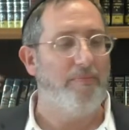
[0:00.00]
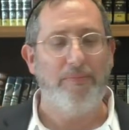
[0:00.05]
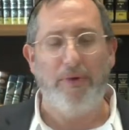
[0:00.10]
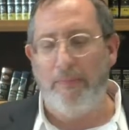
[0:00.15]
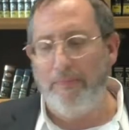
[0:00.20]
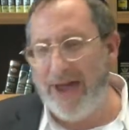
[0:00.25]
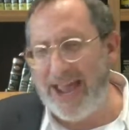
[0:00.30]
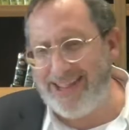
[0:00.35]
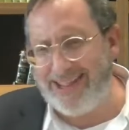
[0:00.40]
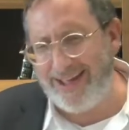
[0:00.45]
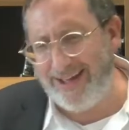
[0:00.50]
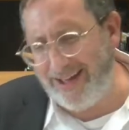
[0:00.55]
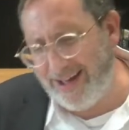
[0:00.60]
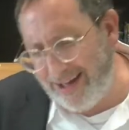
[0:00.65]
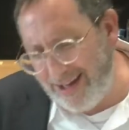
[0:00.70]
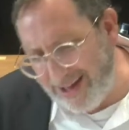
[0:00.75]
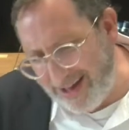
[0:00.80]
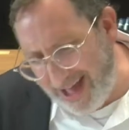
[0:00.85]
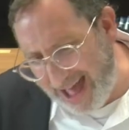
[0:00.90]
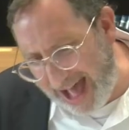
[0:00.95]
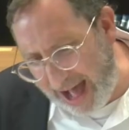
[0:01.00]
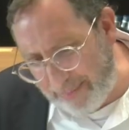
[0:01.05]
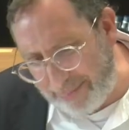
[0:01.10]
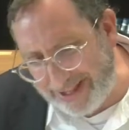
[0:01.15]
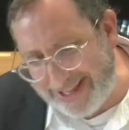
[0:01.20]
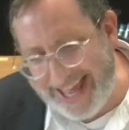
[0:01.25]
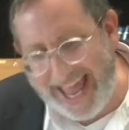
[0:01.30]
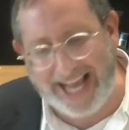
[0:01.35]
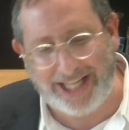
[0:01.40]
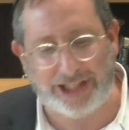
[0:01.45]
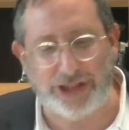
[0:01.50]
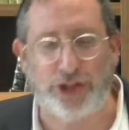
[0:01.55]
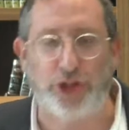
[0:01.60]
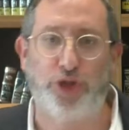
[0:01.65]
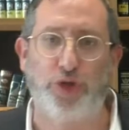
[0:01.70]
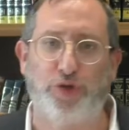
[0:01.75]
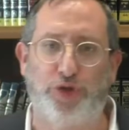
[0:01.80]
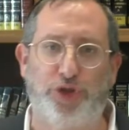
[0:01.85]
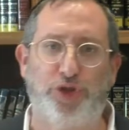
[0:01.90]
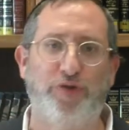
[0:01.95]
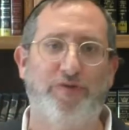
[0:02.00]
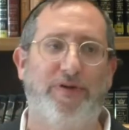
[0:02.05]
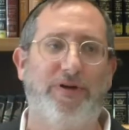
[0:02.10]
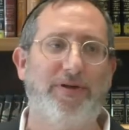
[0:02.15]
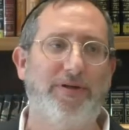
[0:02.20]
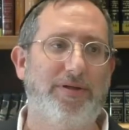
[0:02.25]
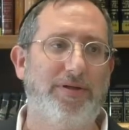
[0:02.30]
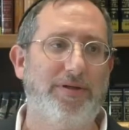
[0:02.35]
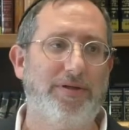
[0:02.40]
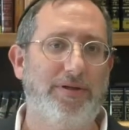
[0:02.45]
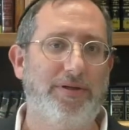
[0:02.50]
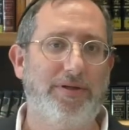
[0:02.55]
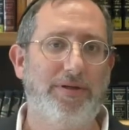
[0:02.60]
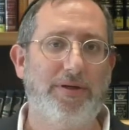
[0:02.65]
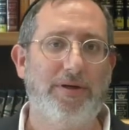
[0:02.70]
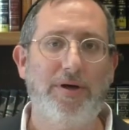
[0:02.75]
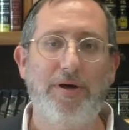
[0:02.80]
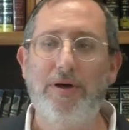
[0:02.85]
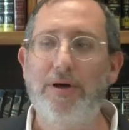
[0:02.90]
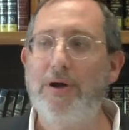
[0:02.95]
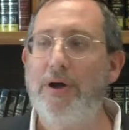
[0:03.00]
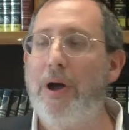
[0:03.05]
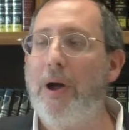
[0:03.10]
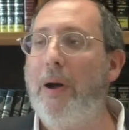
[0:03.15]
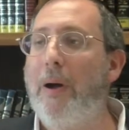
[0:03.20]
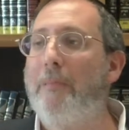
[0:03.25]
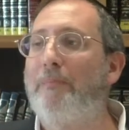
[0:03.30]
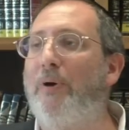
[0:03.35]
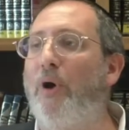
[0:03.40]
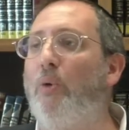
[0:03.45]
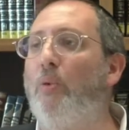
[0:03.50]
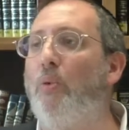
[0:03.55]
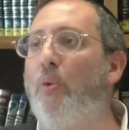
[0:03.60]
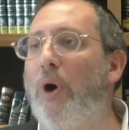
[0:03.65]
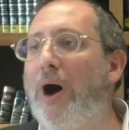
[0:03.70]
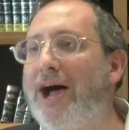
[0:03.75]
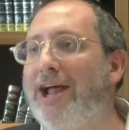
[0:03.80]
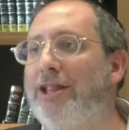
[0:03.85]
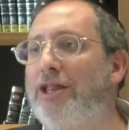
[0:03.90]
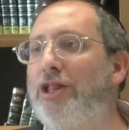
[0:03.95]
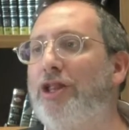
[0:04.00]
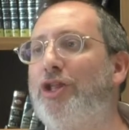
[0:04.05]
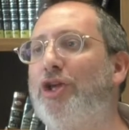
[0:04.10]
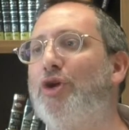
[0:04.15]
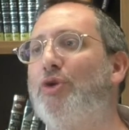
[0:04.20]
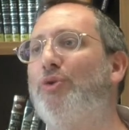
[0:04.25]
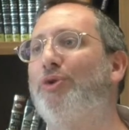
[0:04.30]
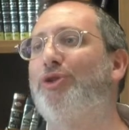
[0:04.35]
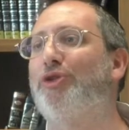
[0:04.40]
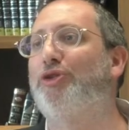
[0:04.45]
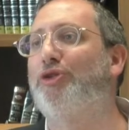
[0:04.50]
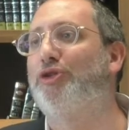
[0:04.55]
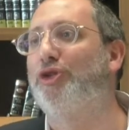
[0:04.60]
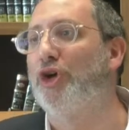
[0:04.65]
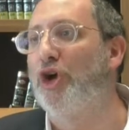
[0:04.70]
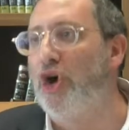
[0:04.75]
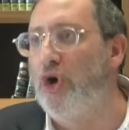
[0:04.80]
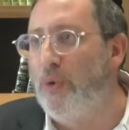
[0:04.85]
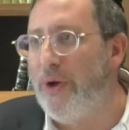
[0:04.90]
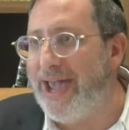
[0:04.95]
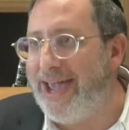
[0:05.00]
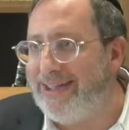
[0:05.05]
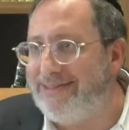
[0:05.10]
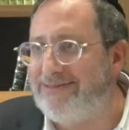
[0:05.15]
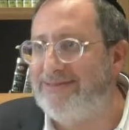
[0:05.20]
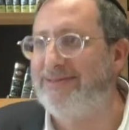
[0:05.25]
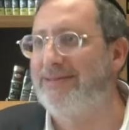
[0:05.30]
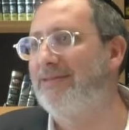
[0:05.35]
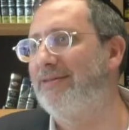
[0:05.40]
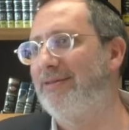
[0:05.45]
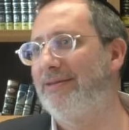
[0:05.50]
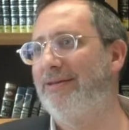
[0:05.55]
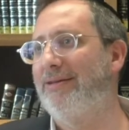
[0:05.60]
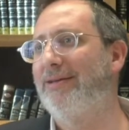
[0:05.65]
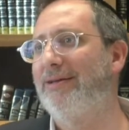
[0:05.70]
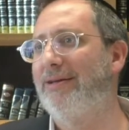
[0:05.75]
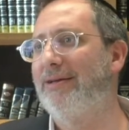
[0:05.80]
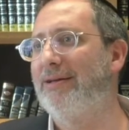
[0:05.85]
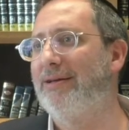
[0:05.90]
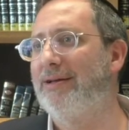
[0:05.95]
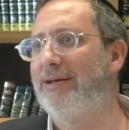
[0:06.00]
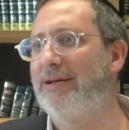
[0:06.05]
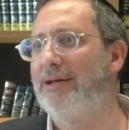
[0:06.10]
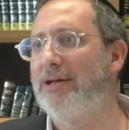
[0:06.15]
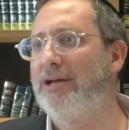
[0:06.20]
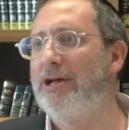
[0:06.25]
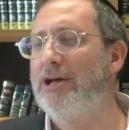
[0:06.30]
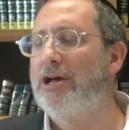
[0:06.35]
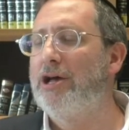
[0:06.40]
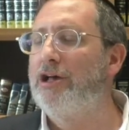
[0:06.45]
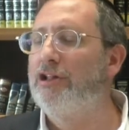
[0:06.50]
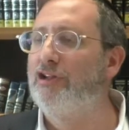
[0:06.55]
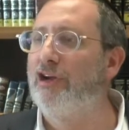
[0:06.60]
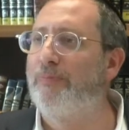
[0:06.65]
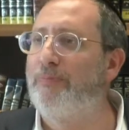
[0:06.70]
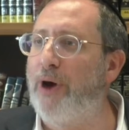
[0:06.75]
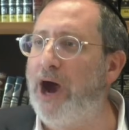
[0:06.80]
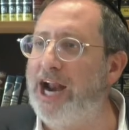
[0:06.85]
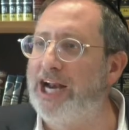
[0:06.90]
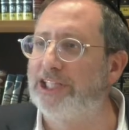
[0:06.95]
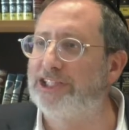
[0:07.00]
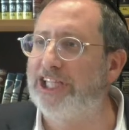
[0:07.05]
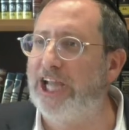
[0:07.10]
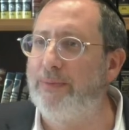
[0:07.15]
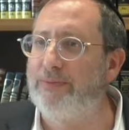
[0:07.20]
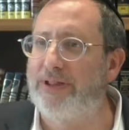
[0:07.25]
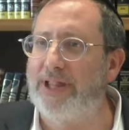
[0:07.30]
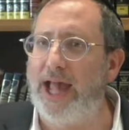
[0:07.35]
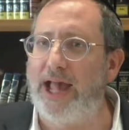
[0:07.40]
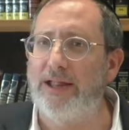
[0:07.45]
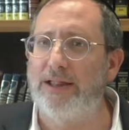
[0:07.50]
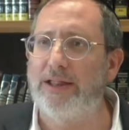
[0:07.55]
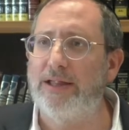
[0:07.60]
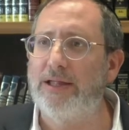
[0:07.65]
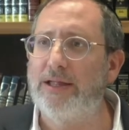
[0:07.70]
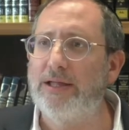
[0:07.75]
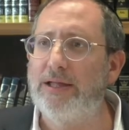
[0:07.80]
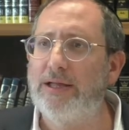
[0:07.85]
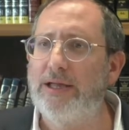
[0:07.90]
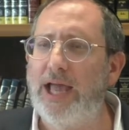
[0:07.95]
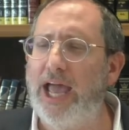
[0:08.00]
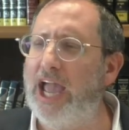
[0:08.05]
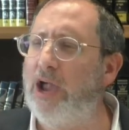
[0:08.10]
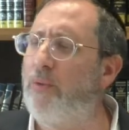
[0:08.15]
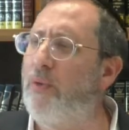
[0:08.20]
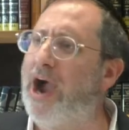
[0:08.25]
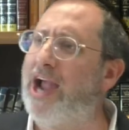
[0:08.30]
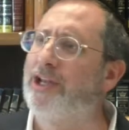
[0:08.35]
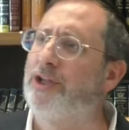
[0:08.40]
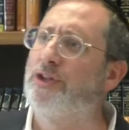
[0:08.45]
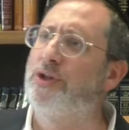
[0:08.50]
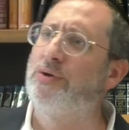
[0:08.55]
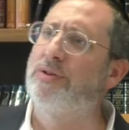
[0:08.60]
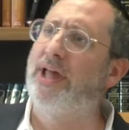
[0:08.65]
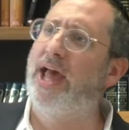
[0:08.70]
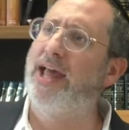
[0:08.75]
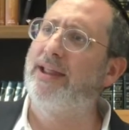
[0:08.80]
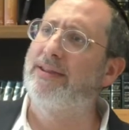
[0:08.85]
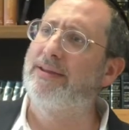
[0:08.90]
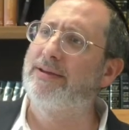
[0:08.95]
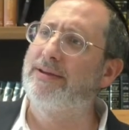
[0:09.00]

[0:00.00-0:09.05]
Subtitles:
amazing obligation to do tshuva. But once you do it, the Rabbeinu Shalom says, hey, why'd you do that?